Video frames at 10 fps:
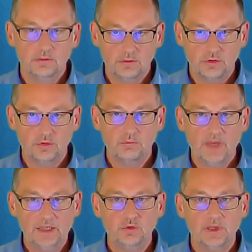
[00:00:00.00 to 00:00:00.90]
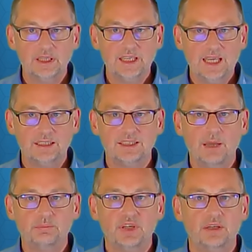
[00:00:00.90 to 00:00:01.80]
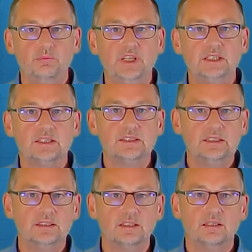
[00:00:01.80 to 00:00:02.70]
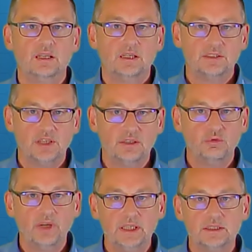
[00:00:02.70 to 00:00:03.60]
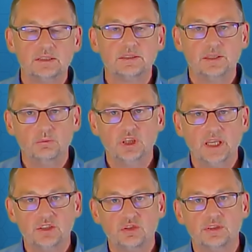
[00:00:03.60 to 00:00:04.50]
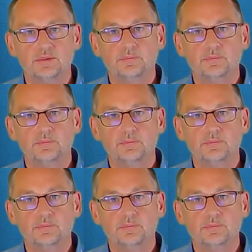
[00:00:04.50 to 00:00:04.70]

to manually adapt parameters in a generated simulation.